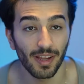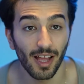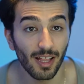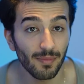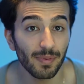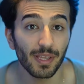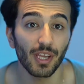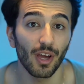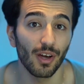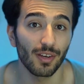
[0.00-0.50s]
I'll
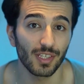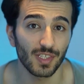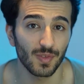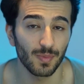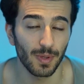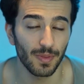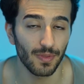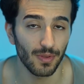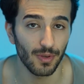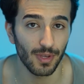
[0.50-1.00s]
be honest
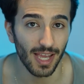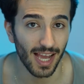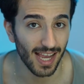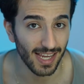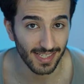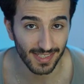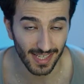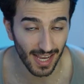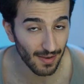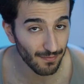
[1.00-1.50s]
with you
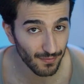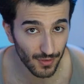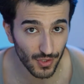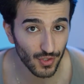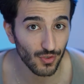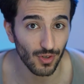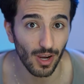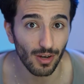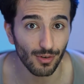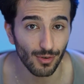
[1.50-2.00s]
guys. I've
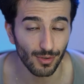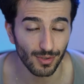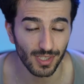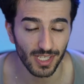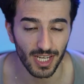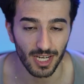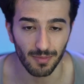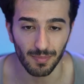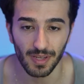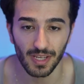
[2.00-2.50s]
struggled
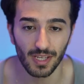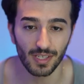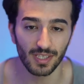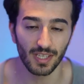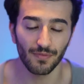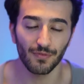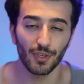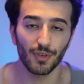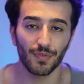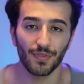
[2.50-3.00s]
here because
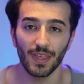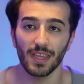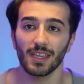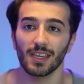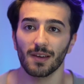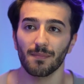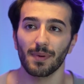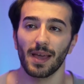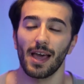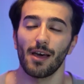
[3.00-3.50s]
if you think
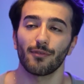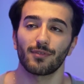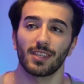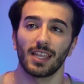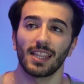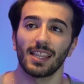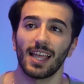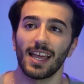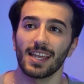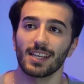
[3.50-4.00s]
about the
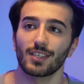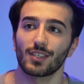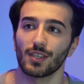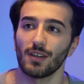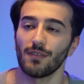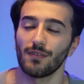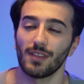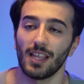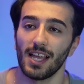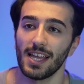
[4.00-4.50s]
likes
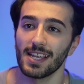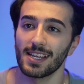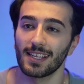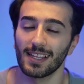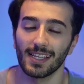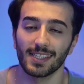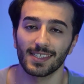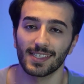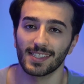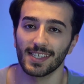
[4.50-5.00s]
of, like,
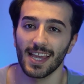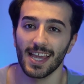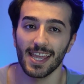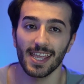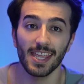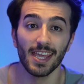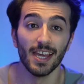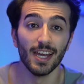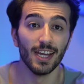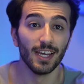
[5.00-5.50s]
let's
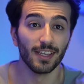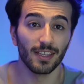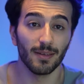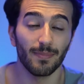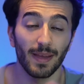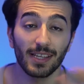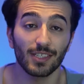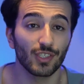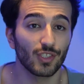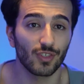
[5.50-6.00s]
say, the
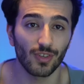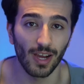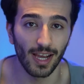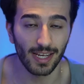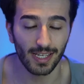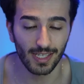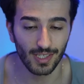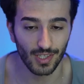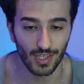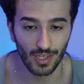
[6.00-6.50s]
best
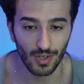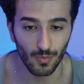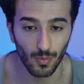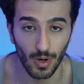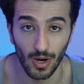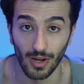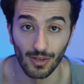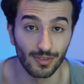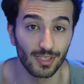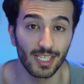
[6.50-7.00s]
strikers in the
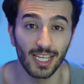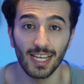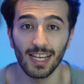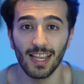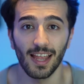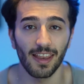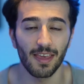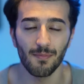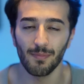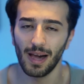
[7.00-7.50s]
world,
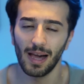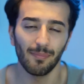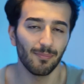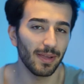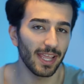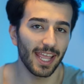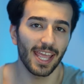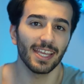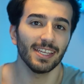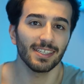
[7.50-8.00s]
Kylian
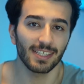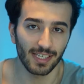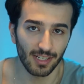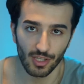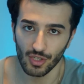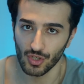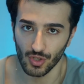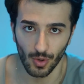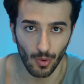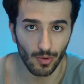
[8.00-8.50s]
Mbappe ain't gonna
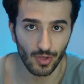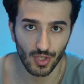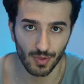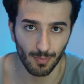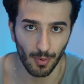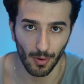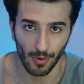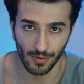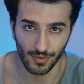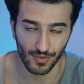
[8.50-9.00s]
join
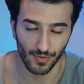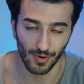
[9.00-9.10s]
Spurs,